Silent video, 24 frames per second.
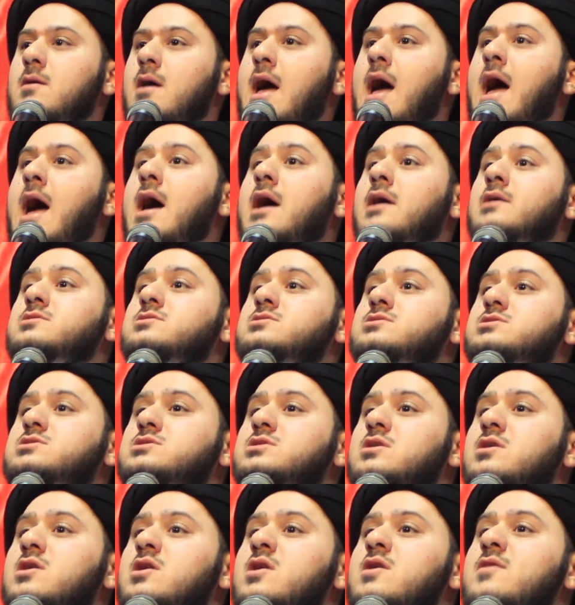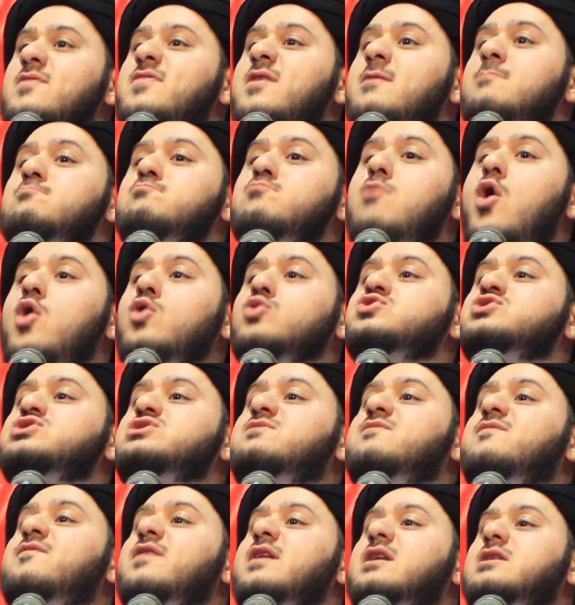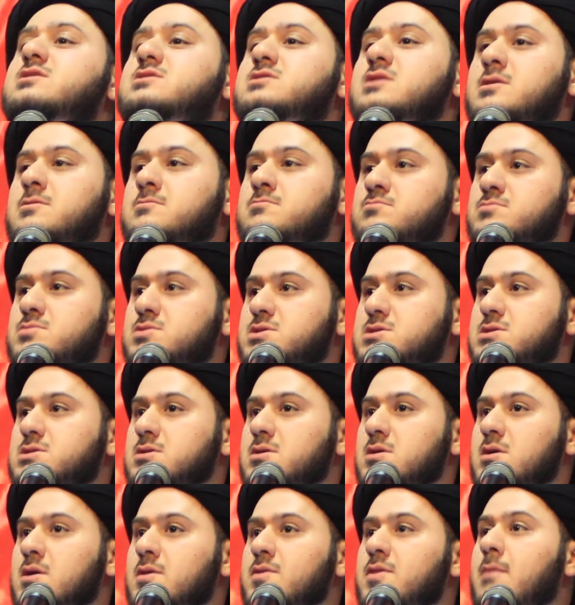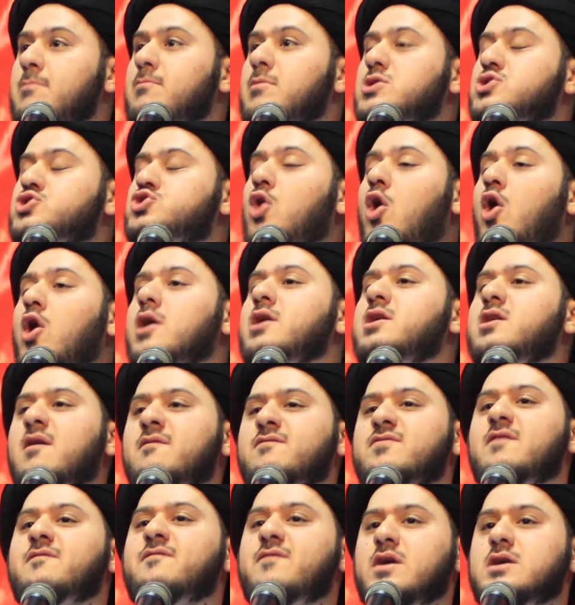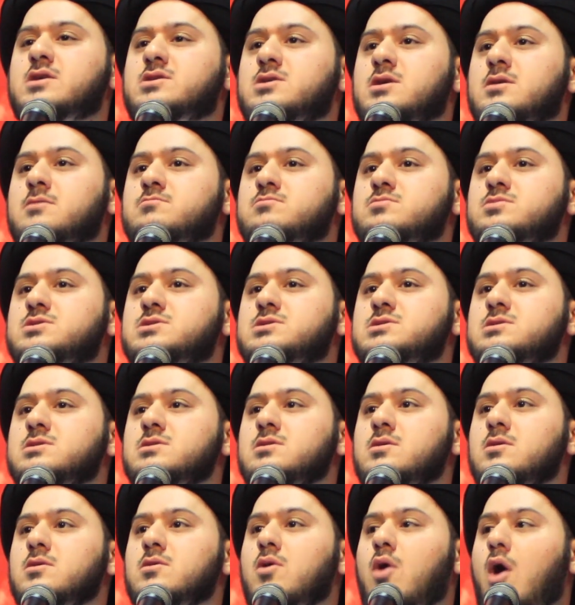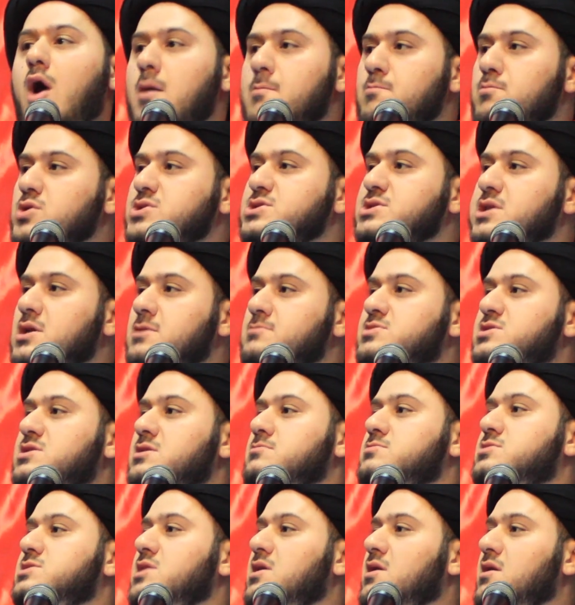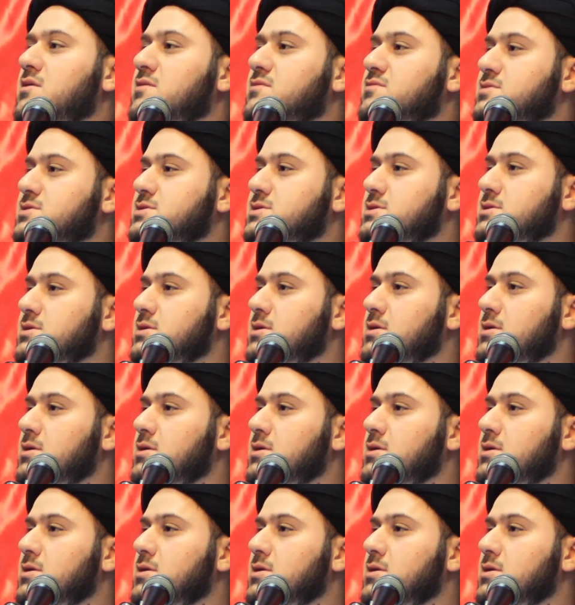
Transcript: And the most victims, the majority of the victims are Muslims themselves.